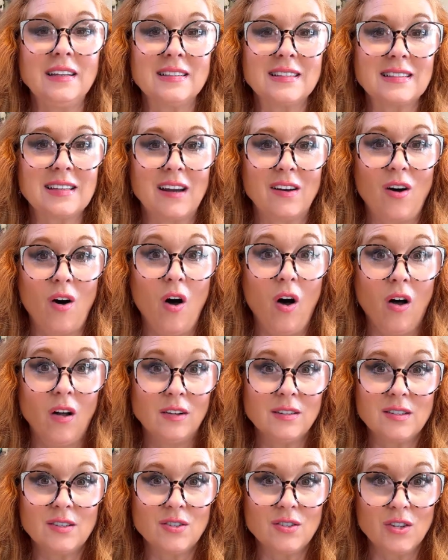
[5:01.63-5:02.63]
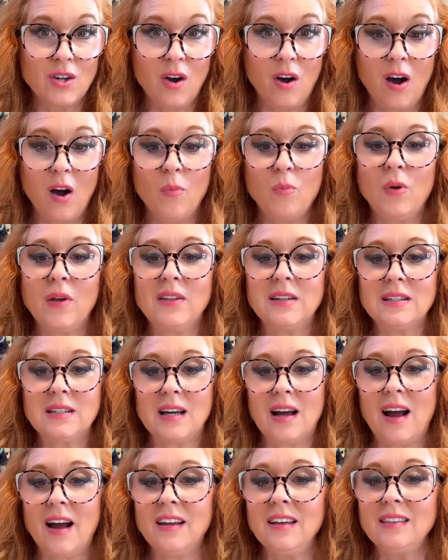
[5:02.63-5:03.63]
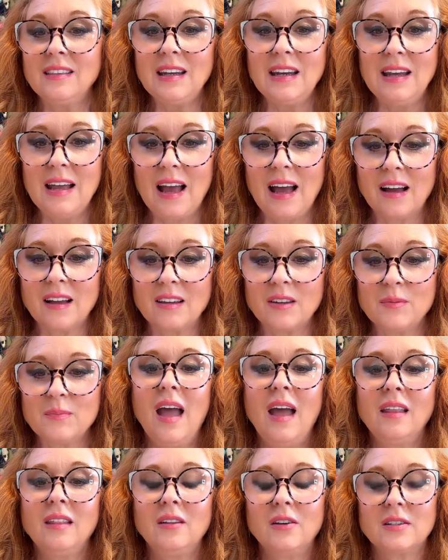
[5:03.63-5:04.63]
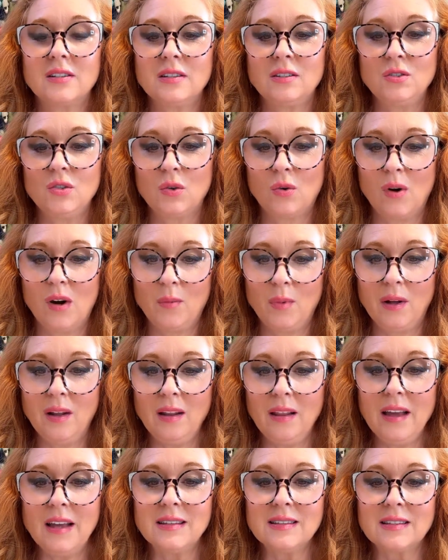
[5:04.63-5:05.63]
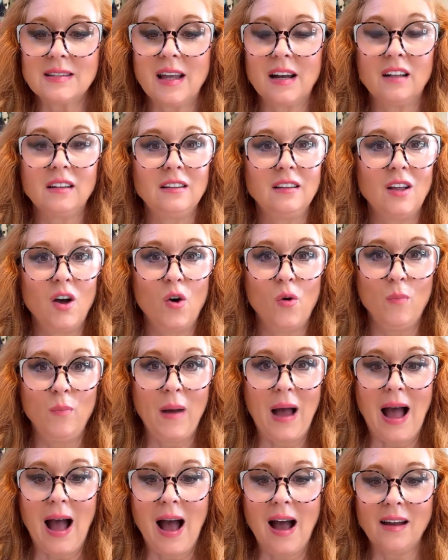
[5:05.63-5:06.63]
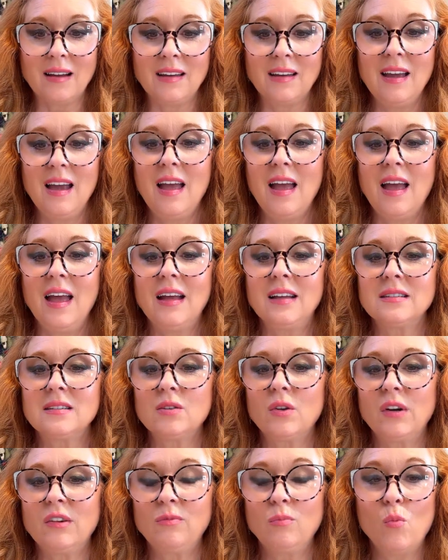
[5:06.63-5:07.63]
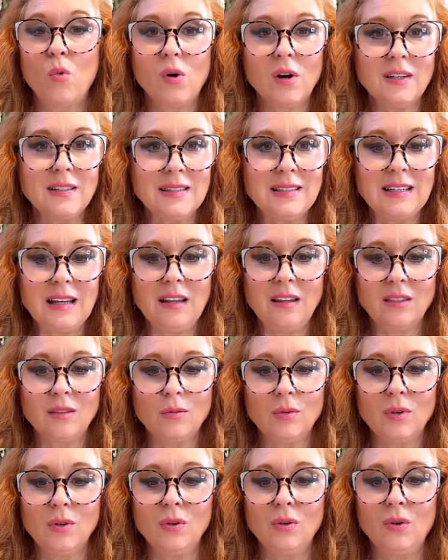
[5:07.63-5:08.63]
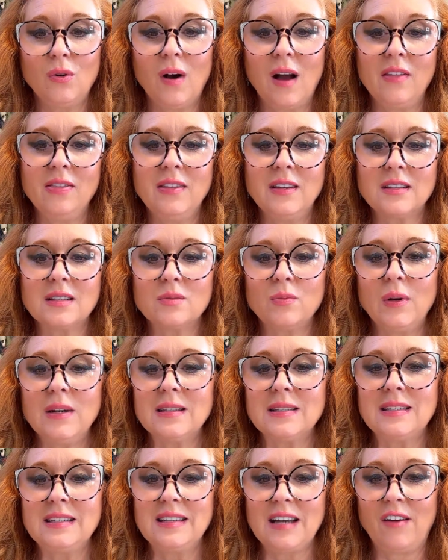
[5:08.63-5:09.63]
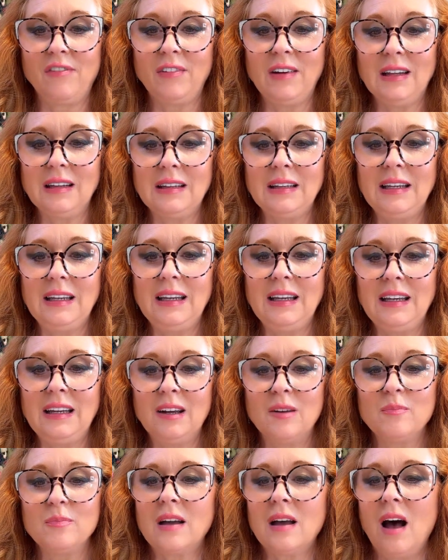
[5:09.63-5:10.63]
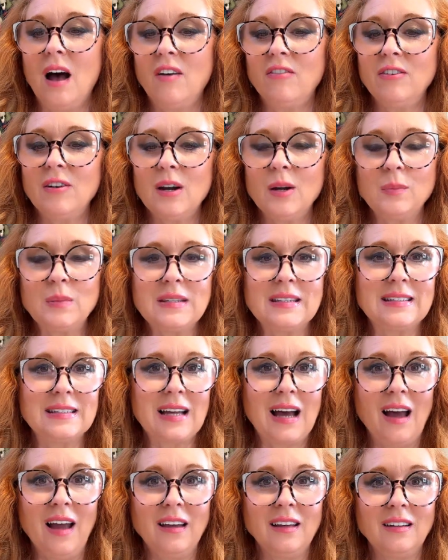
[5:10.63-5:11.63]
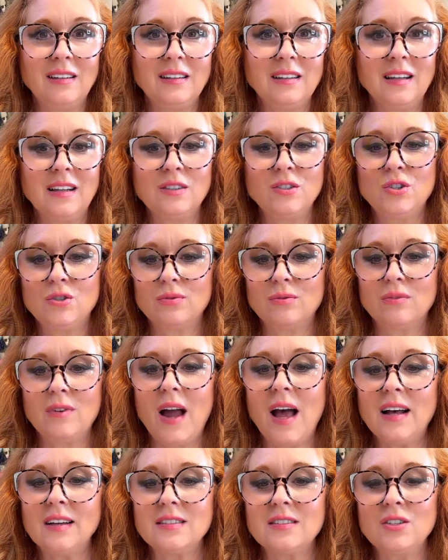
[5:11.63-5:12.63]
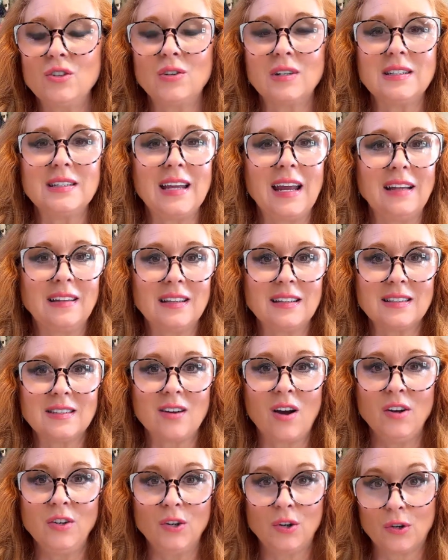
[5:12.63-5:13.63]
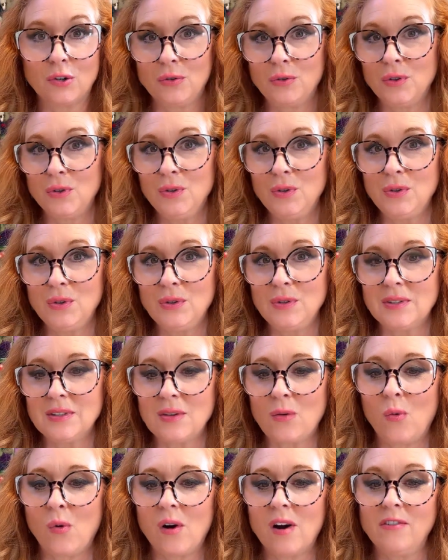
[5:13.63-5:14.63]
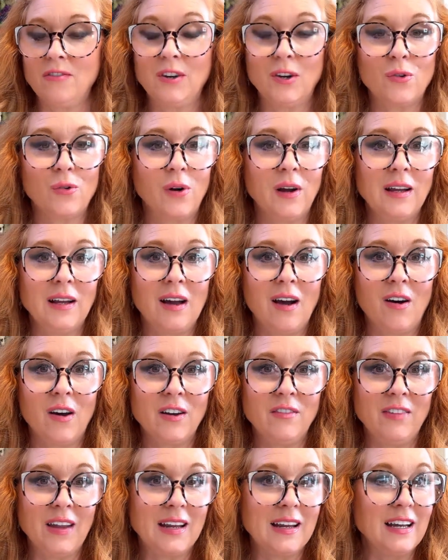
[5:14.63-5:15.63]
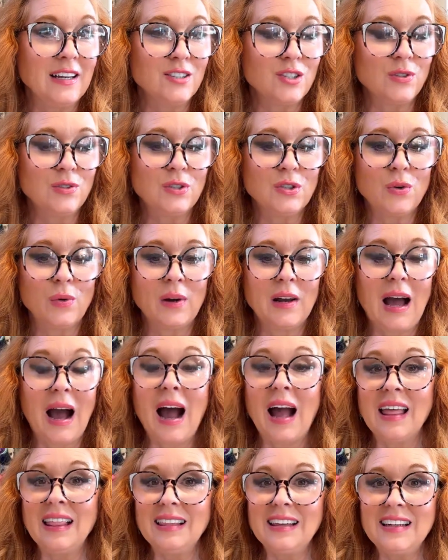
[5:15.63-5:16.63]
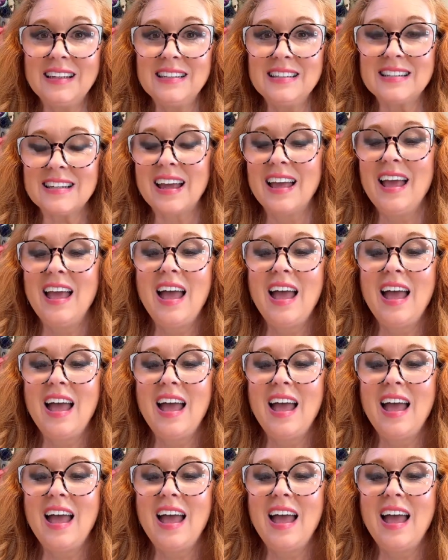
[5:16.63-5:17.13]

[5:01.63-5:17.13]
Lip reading: It's got a halter top with a tie at the neck. It looks adorable. It's got a low back. It's sort of more see-through. This one is definitely a cover-up style dress. You could take this on your cruise, or if you're going on a vacation to an island.